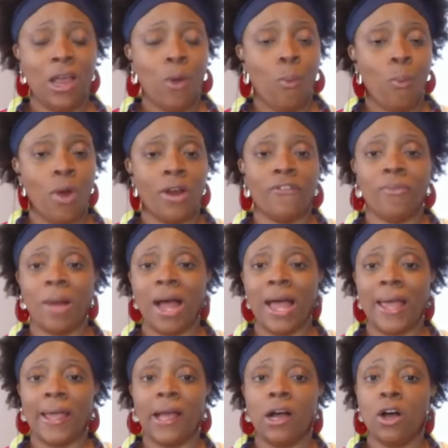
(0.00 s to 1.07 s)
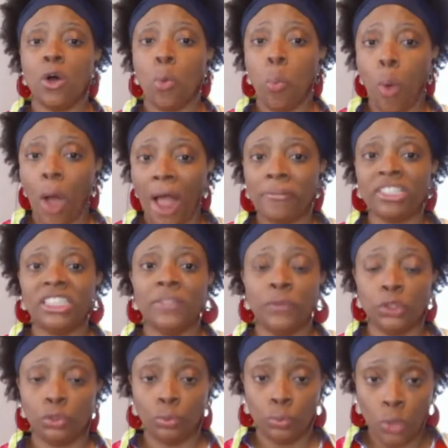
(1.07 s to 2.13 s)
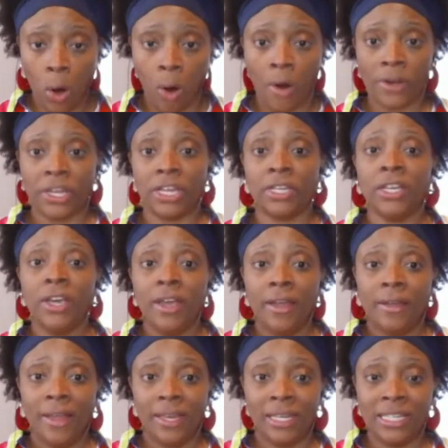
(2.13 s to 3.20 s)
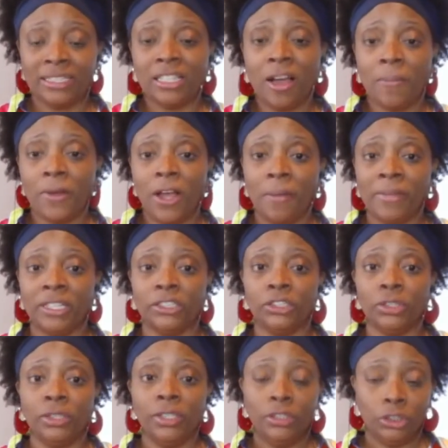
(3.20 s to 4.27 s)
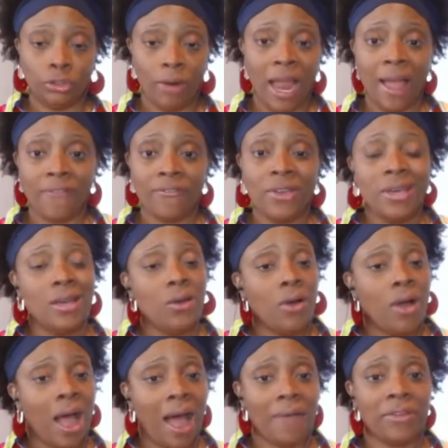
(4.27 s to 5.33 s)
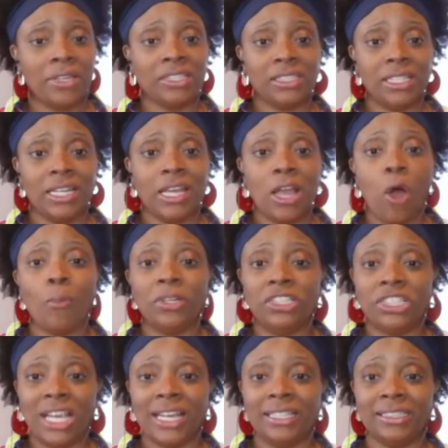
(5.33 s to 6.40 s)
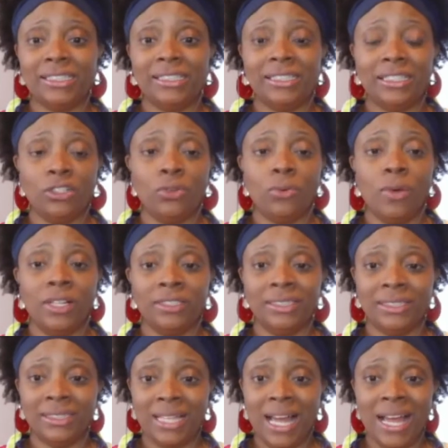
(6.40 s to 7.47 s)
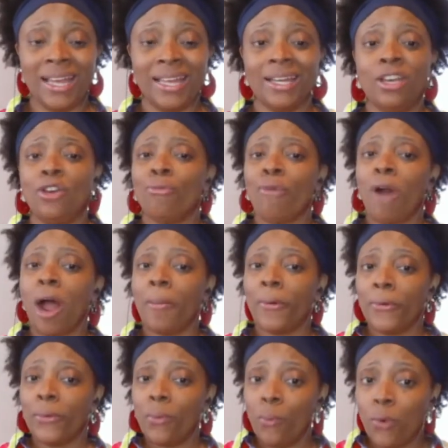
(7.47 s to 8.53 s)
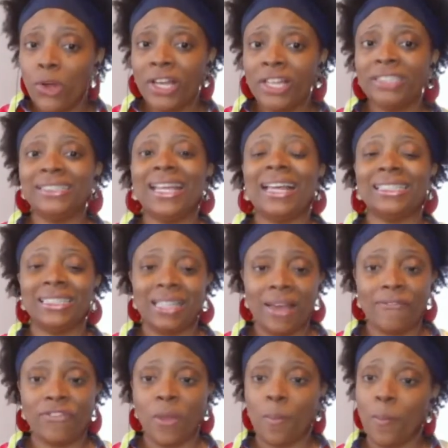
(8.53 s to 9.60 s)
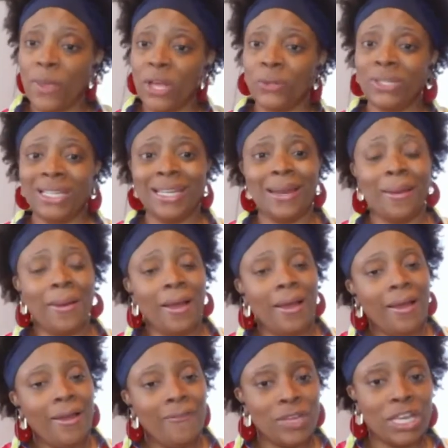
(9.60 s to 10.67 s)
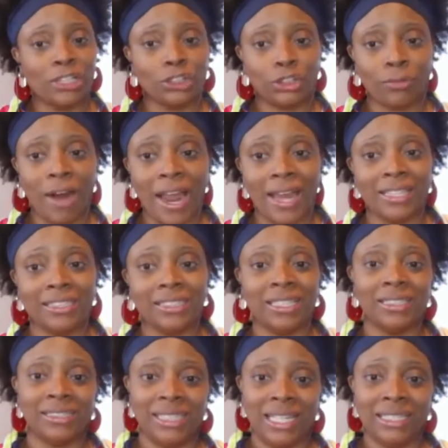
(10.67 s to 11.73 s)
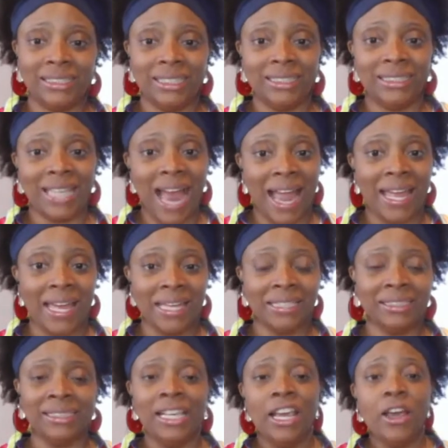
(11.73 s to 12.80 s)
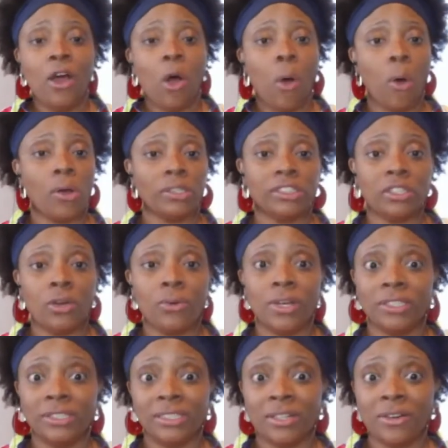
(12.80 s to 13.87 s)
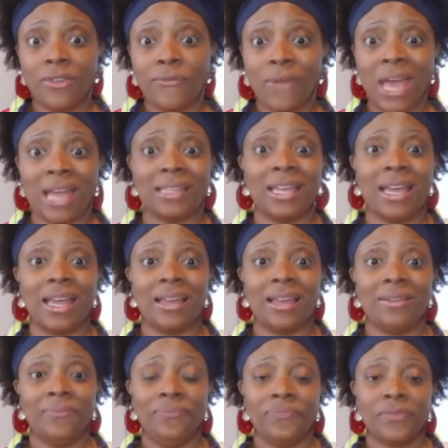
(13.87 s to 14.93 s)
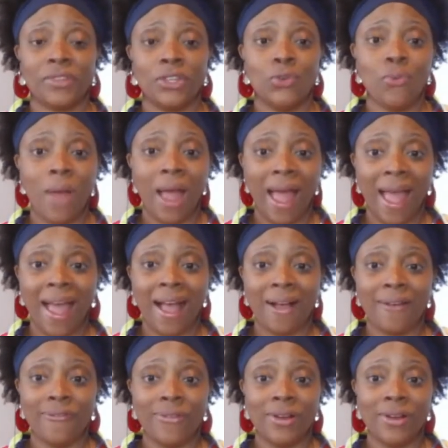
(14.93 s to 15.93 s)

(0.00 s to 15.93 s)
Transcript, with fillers: one of my uh, wide receivers to target in this upcoming draft. Obviously, OBJ is still unsigned. Robert Woods has left the building via trade to the Tennessee Titans. Also, consider the fact that you have